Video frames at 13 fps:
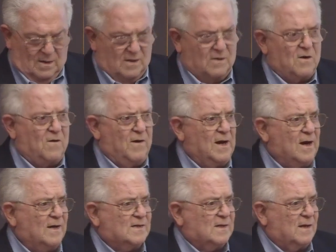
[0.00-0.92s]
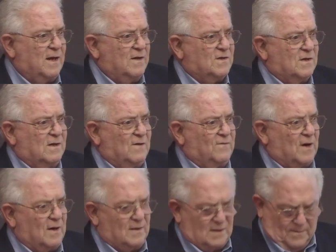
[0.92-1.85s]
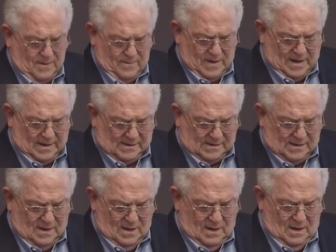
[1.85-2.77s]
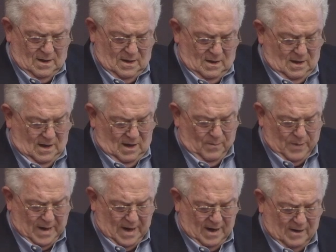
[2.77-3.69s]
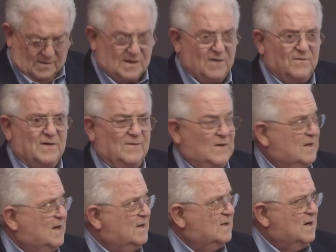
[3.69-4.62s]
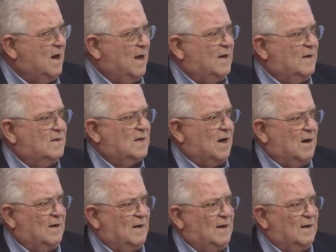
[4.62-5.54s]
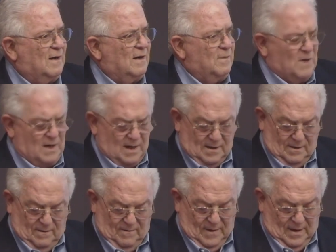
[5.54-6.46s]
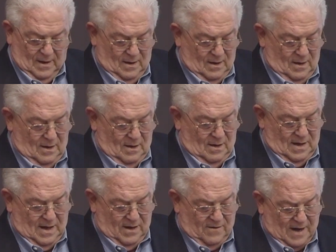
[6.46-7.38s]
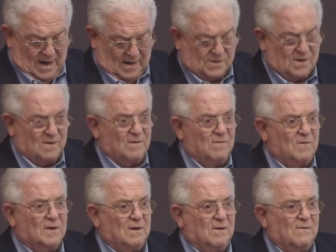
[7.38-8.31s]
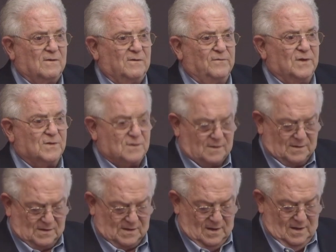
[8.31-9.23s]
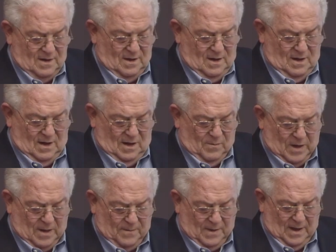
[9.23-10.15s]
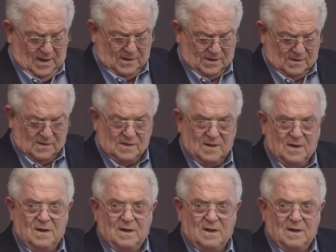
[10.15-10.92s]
The growing isolation of our diplomats impairs, even if it does not entirely eliminate, interaction with local officials and populations.